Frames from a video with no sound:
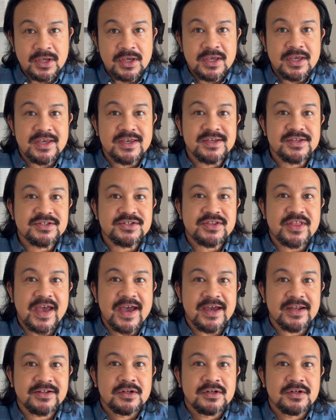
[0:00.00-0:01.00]
is
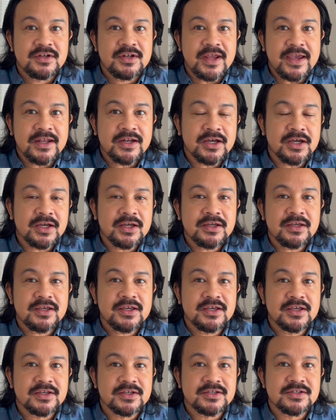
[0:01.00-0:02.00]
that data
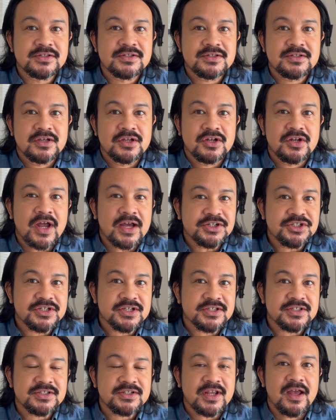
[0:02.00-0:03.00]
is not
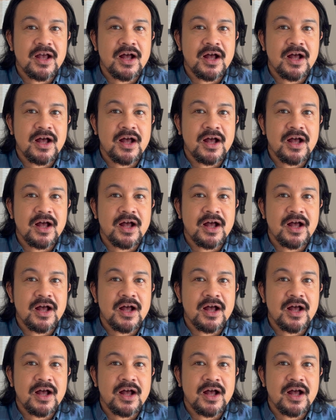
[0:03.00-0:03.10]
just